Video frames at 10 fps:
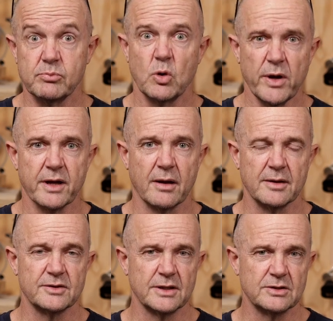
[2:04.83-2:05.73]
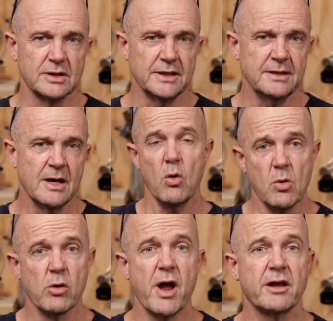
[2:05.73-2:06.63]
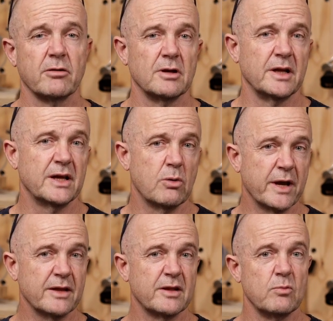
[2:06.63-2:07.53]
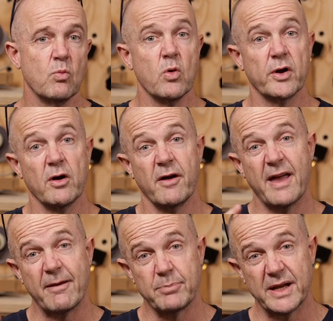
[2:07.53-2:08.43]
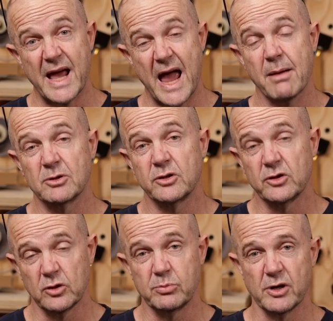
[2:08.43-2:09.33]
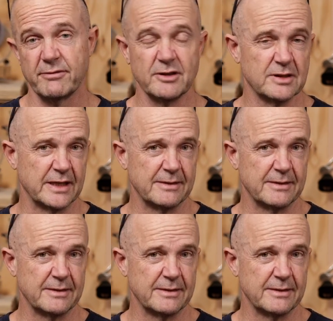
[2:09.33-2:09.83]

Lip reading: quicker, essentially, or more accurately, quicker than what I have been able to do previously.